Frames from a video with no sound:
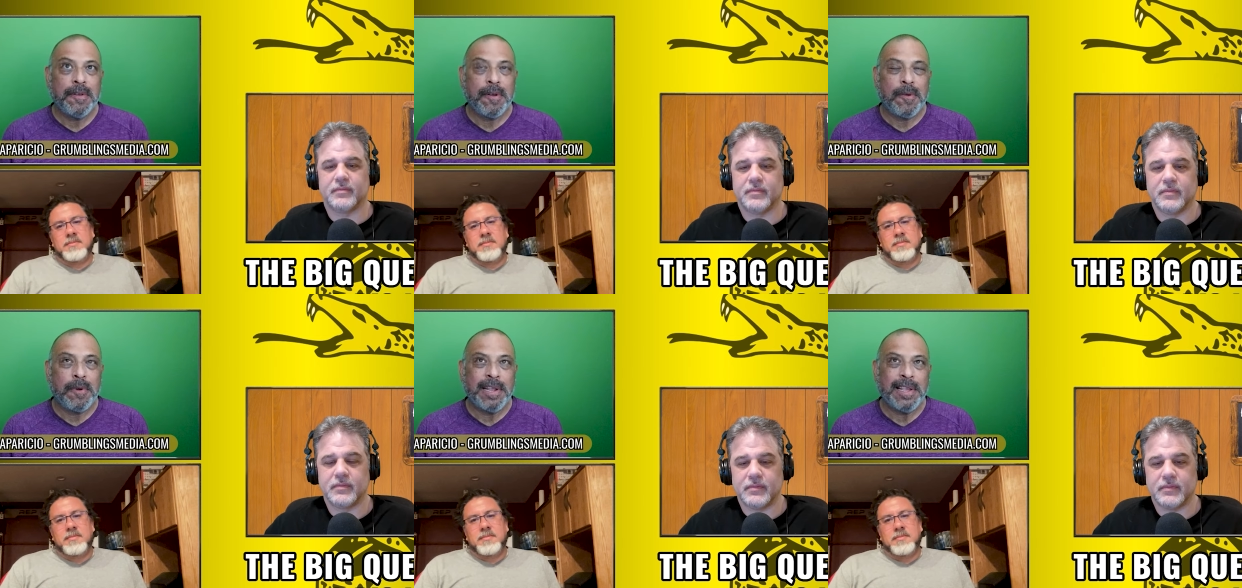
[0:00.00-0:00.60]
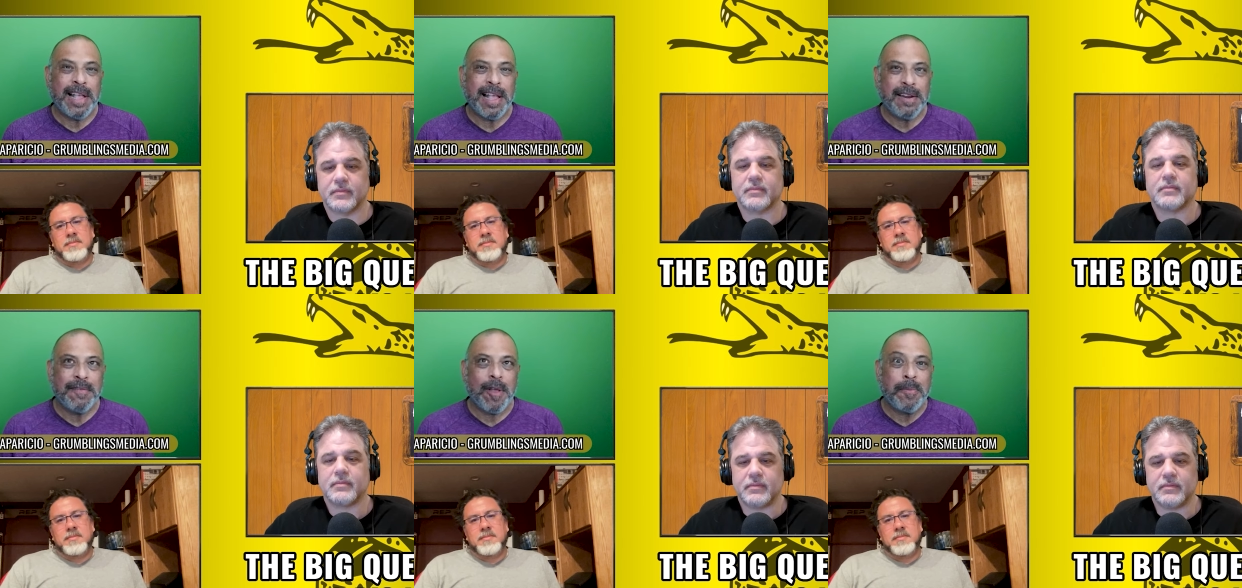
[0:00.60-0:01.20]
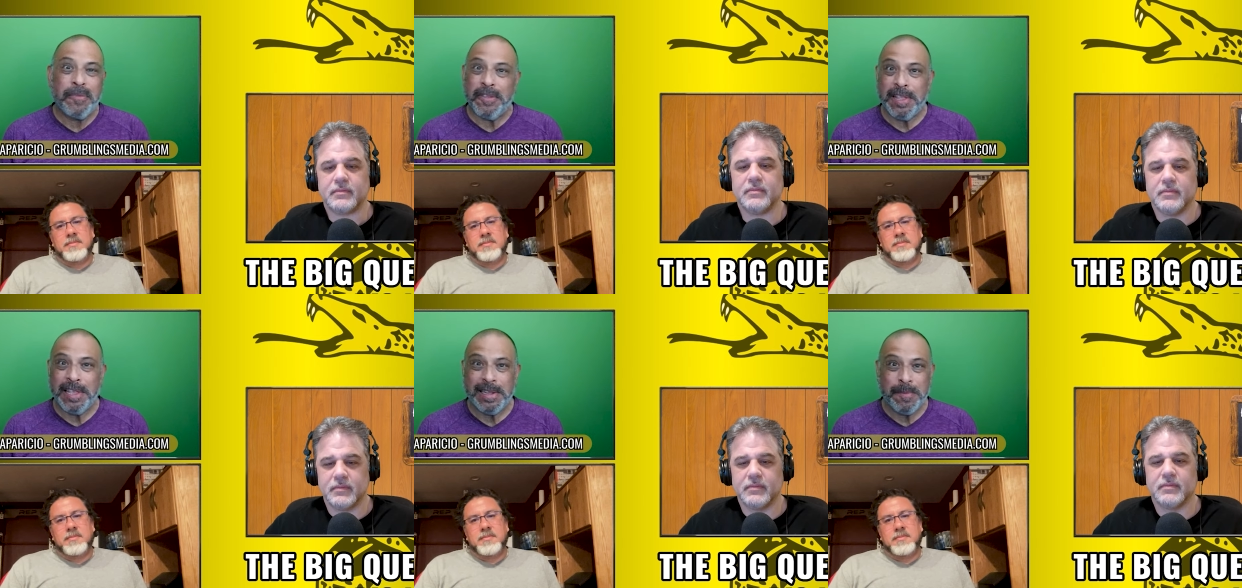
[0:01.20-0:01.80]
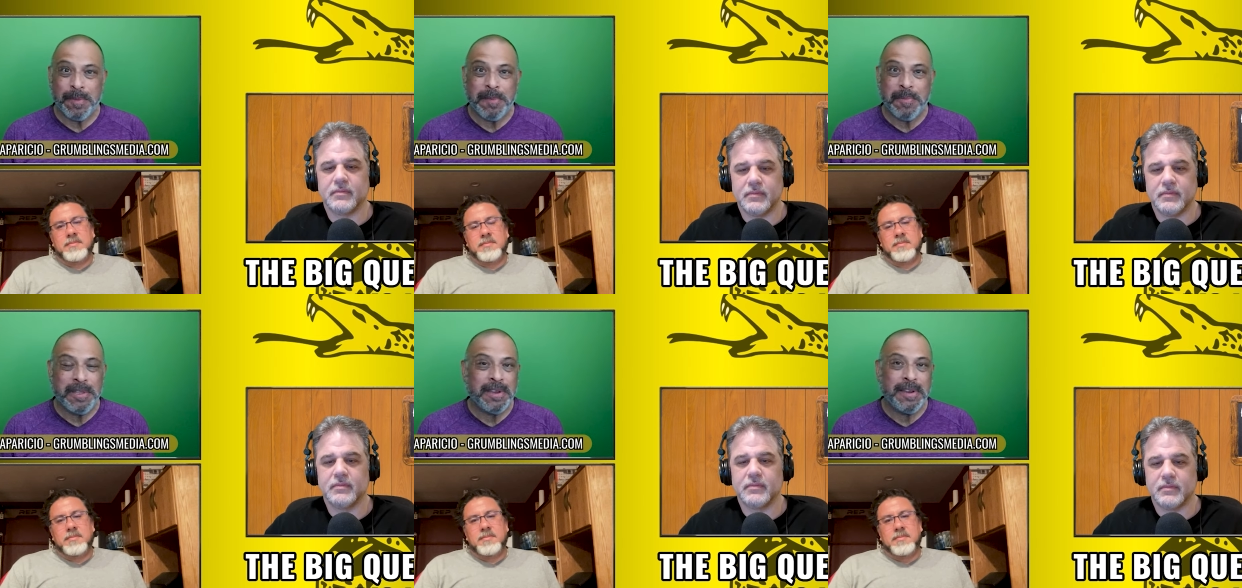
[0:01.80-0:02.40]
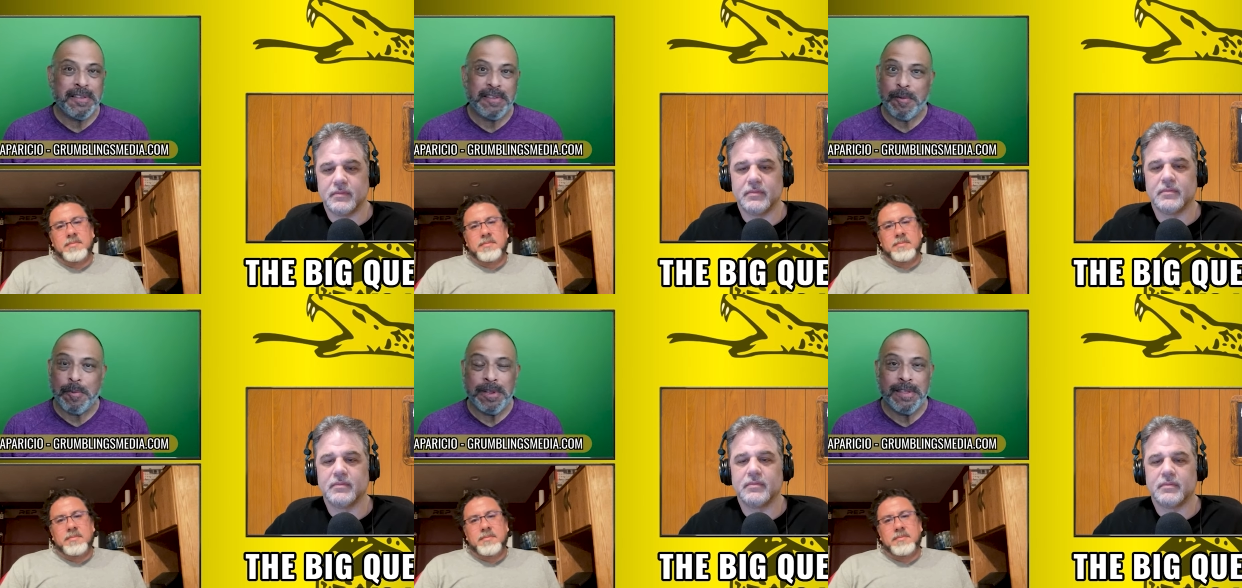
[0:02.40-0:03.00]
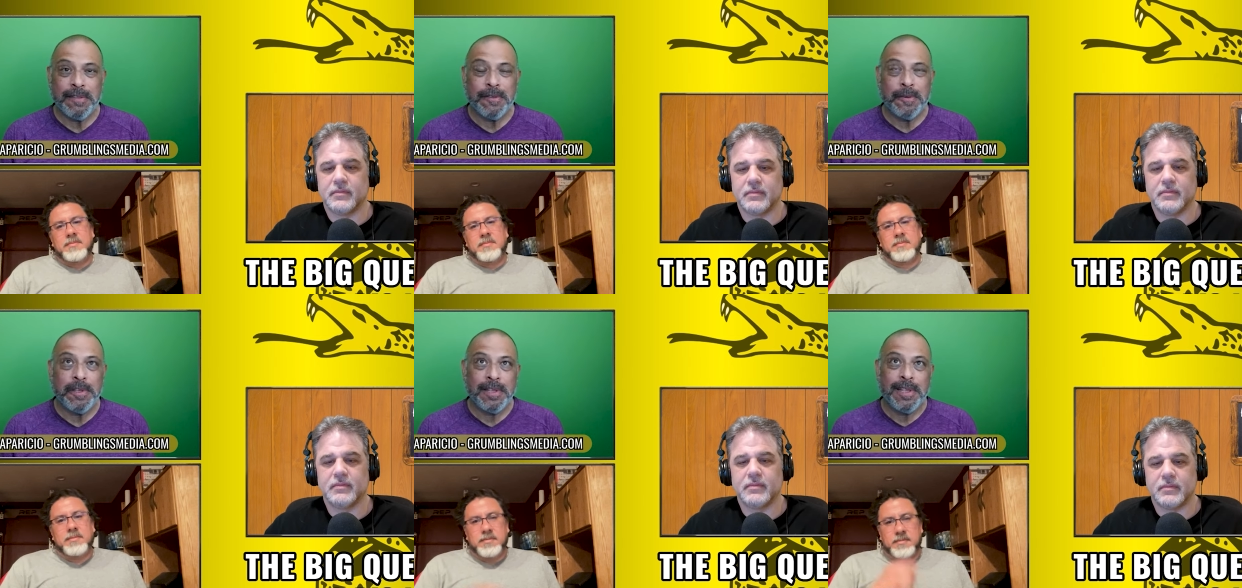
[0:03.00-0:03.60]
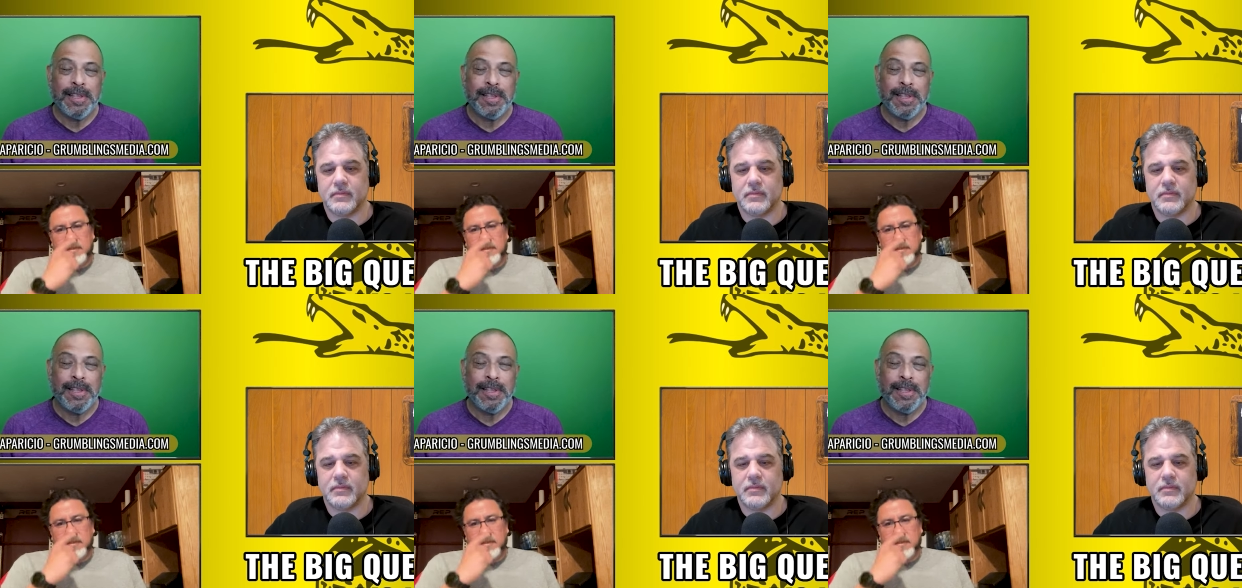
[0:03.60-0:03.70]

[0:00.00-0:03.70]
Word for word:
Speaker 1: already kind of obsolete in my opinion because everybody can do it